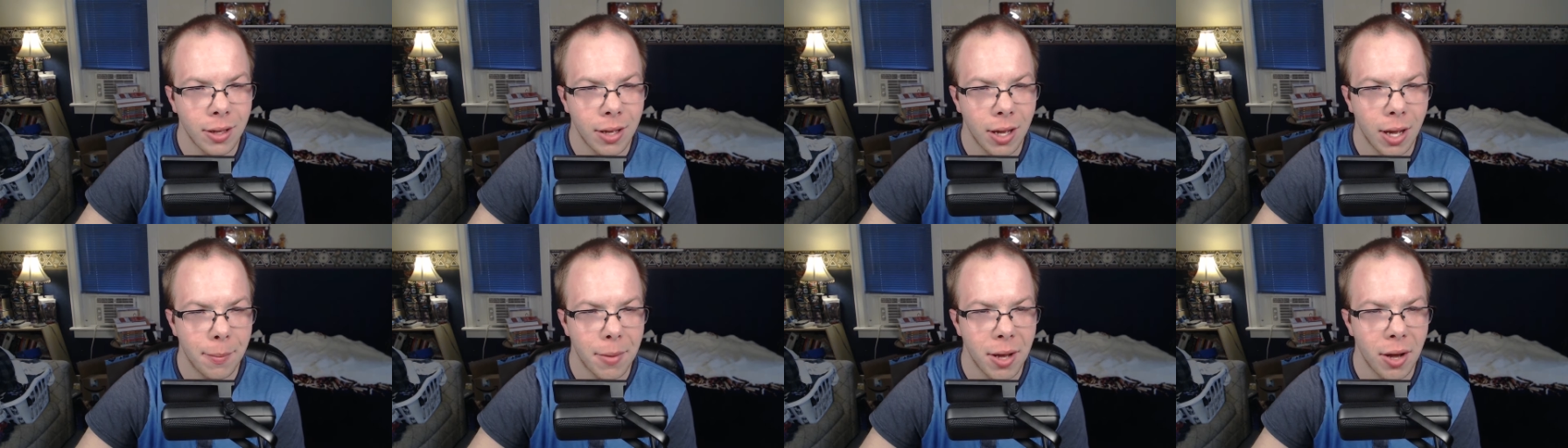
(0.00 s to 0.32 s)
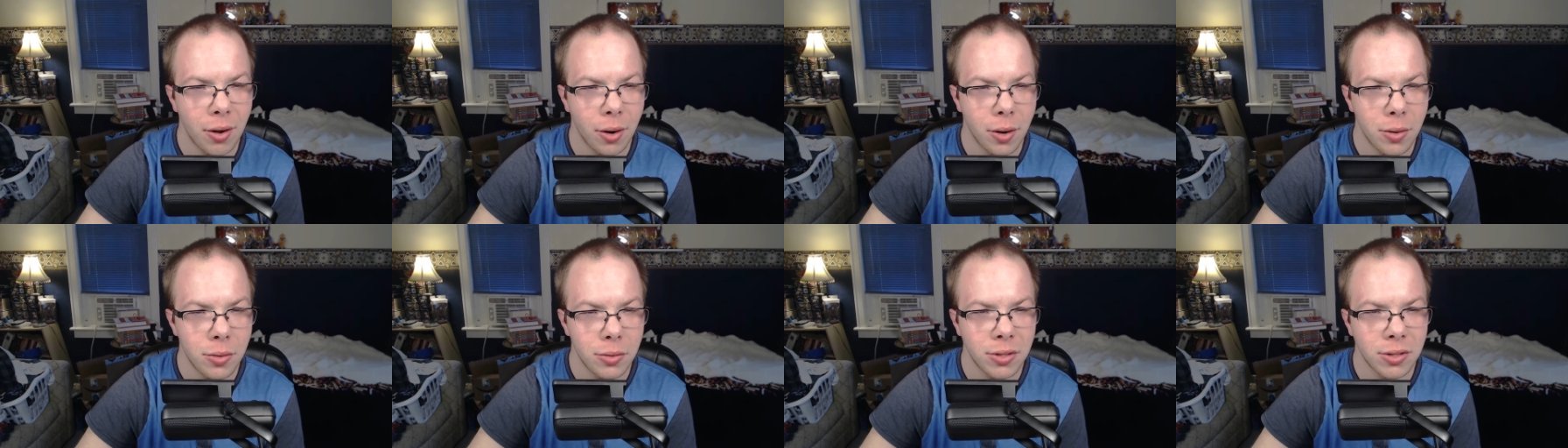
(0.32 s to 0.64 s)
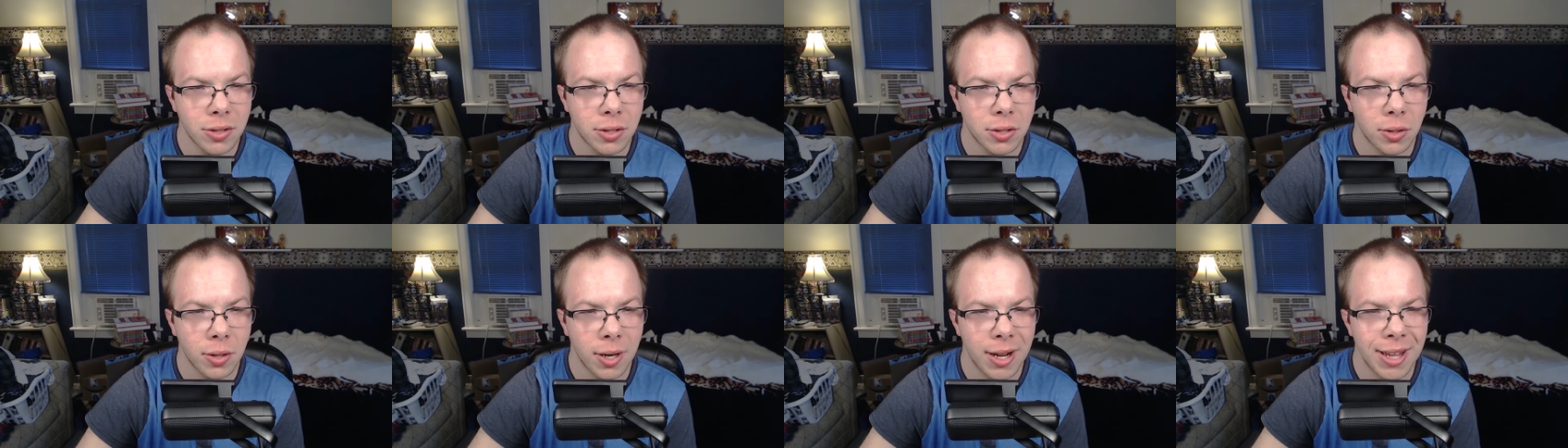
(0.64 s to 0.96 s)
about
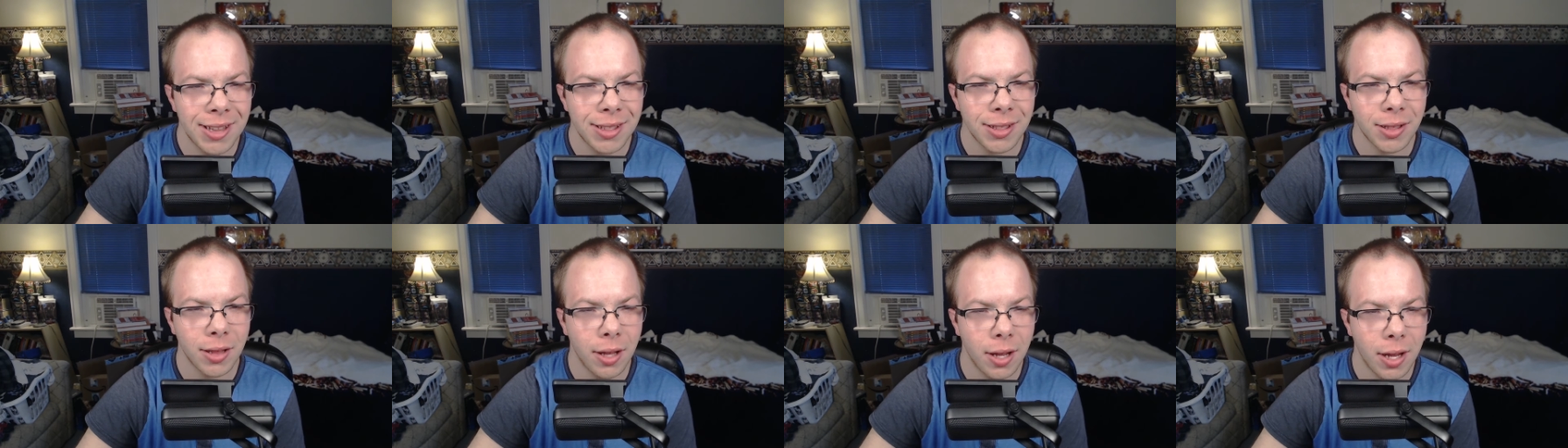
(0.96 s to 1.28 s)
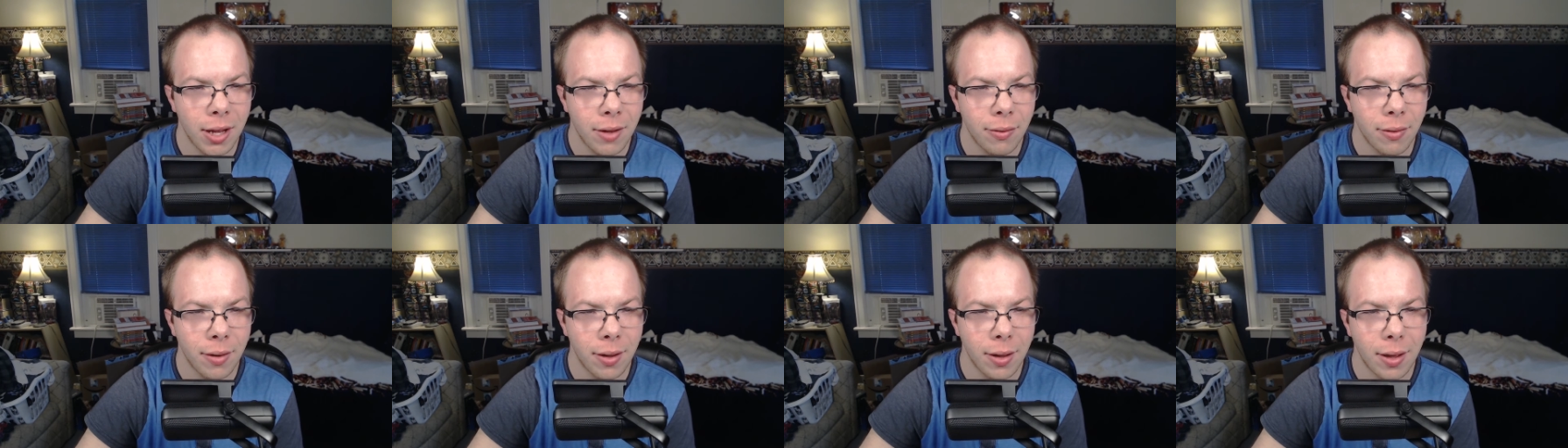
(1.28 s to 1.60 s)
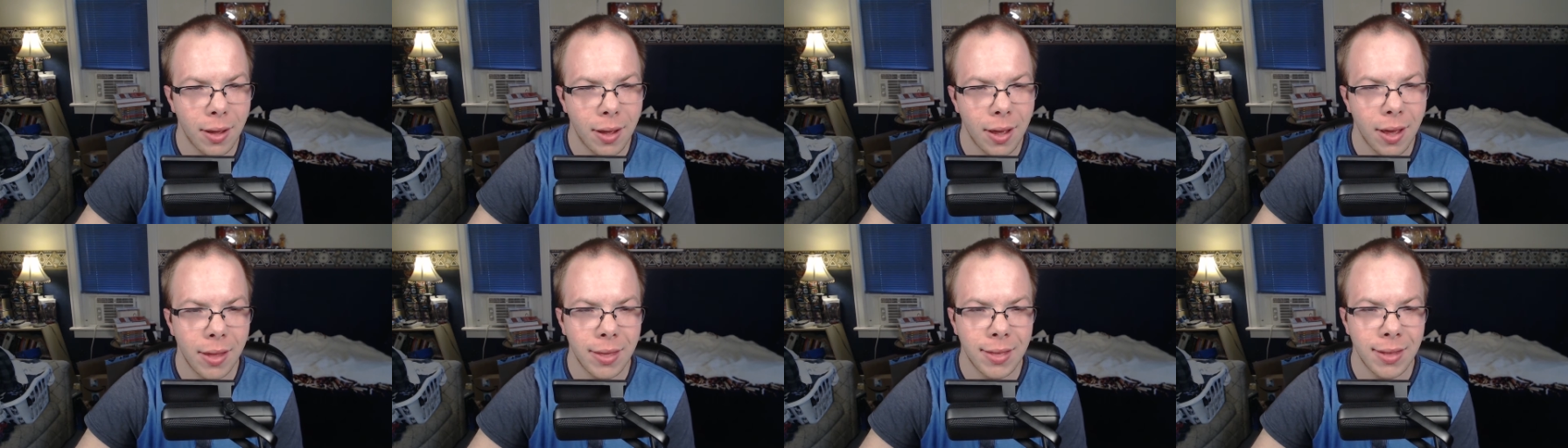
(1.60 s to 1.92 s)
Oden's grand life
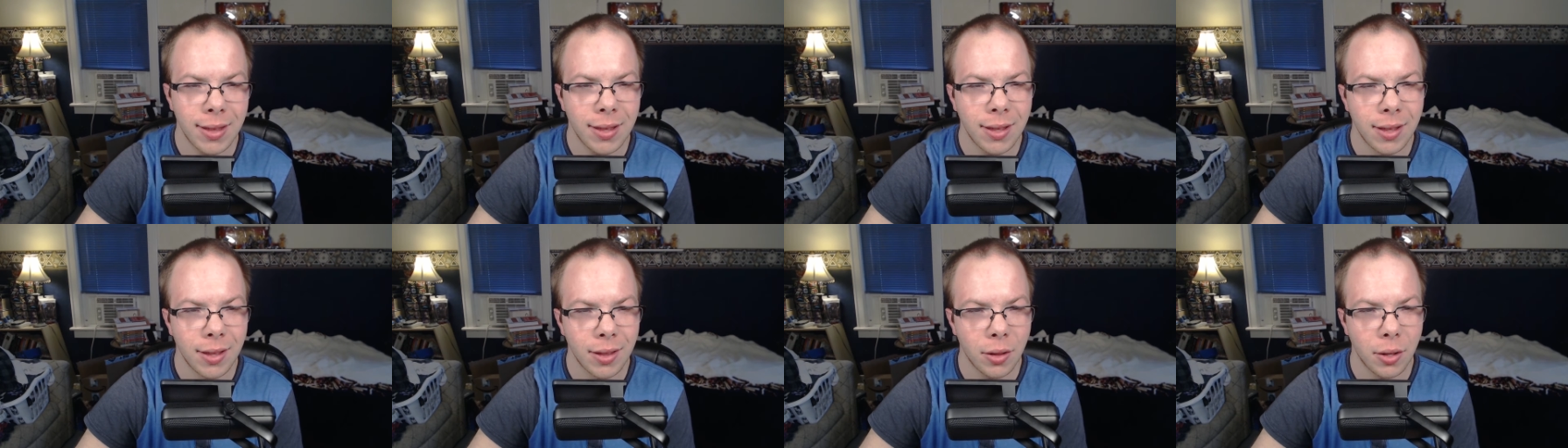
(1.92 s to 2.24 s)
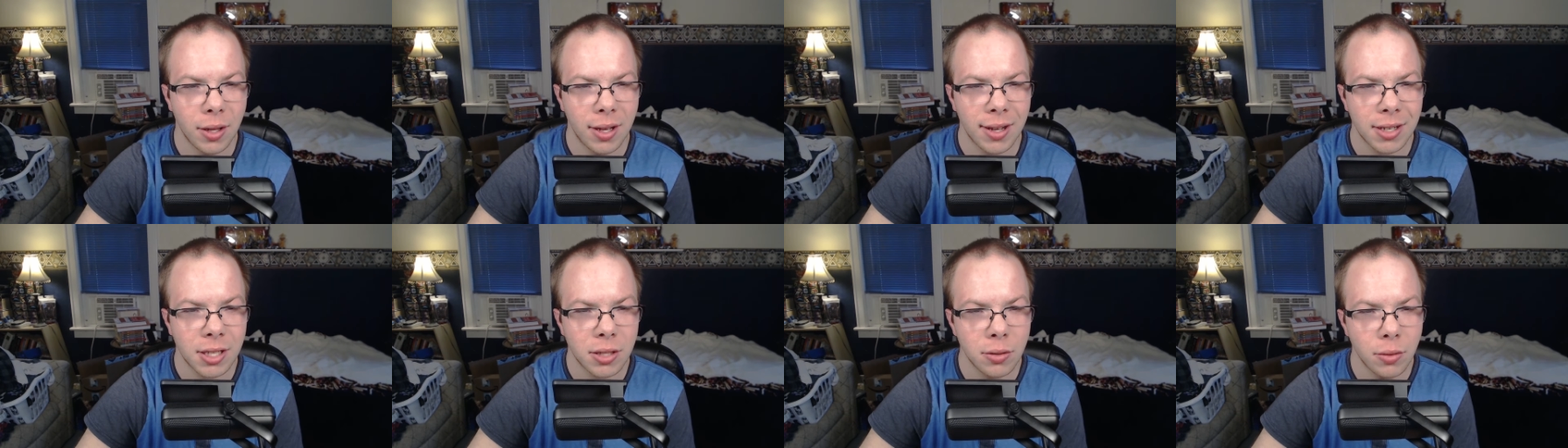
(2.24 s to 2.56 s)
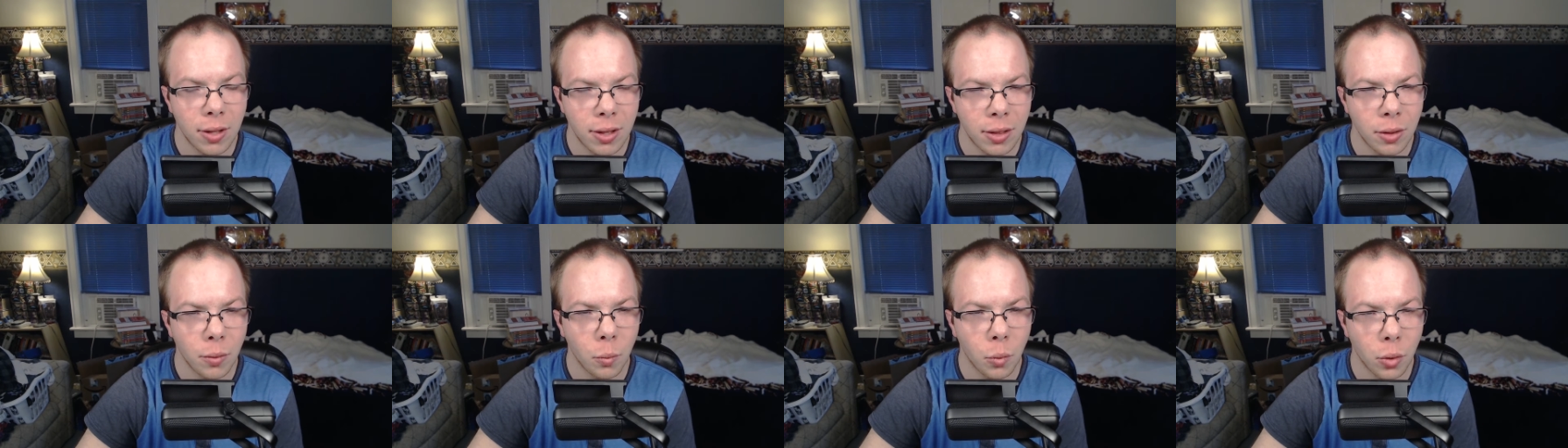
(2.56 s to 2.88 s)
and the
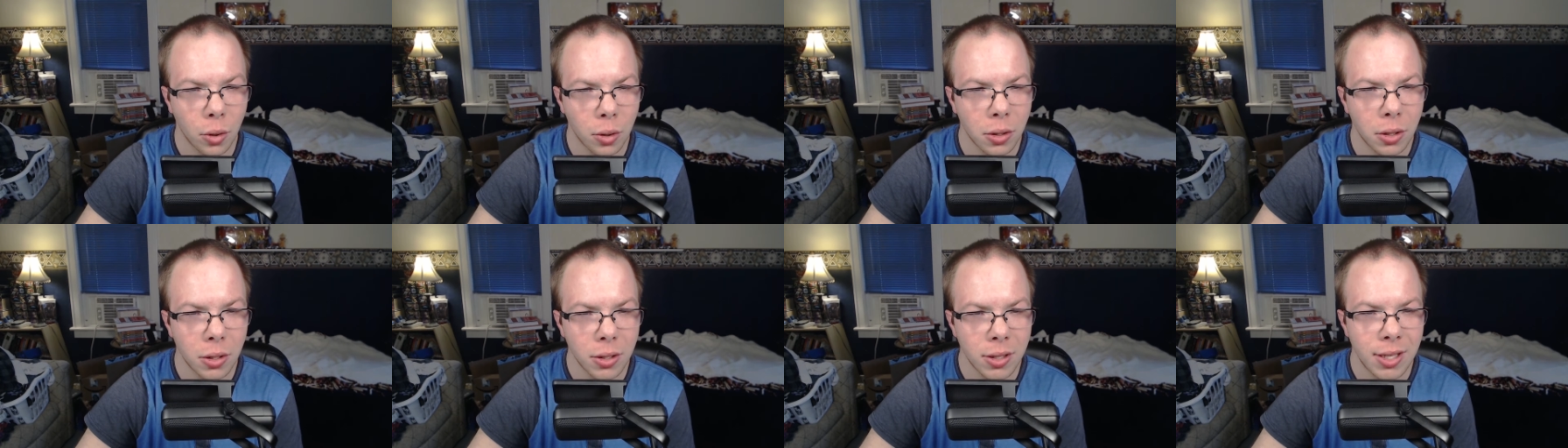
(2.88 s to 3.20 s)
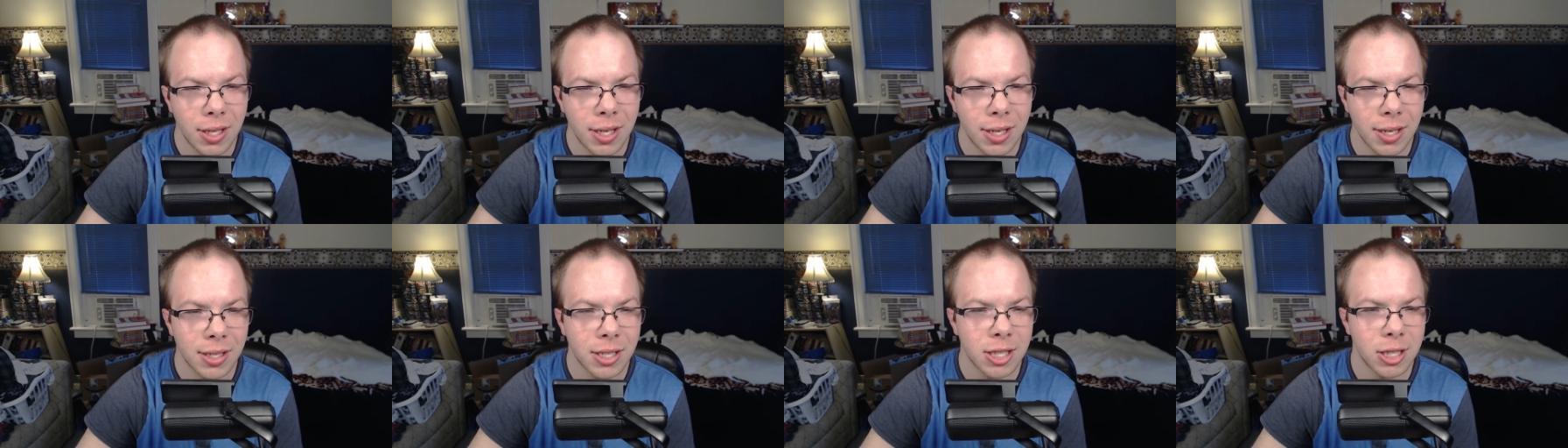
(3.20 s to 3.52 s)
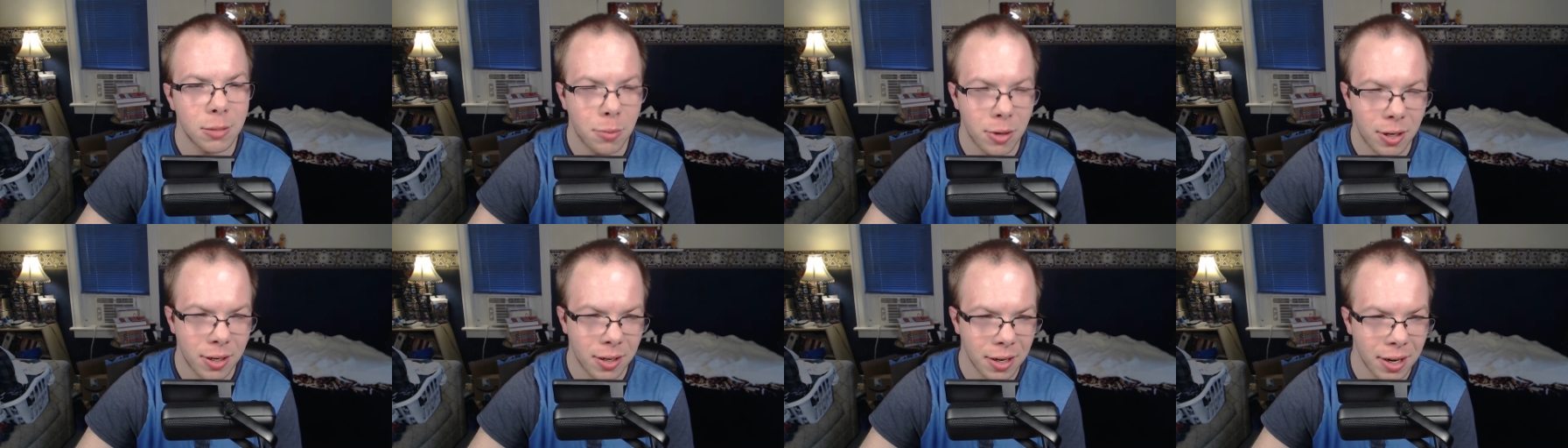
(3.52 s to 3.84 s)
and the world he
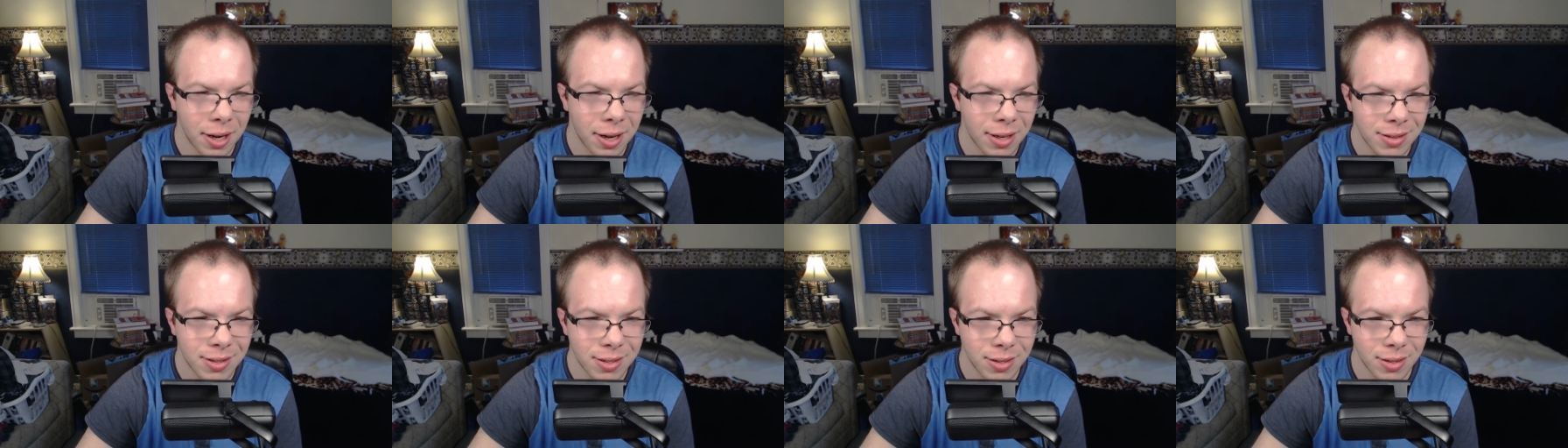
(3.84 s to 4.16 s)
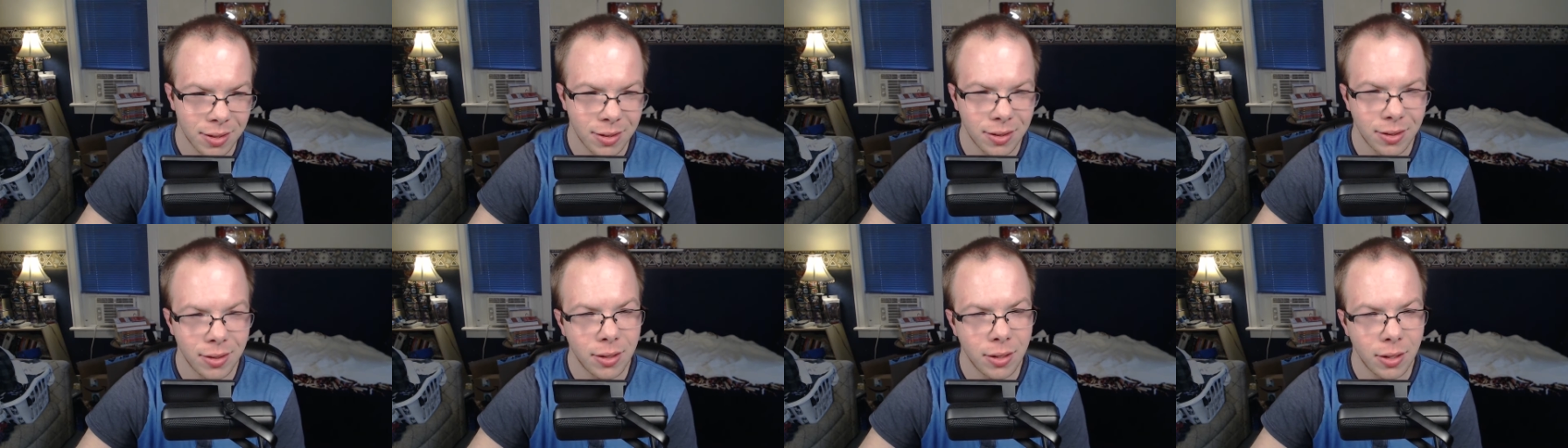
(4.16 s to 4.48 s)
experienced.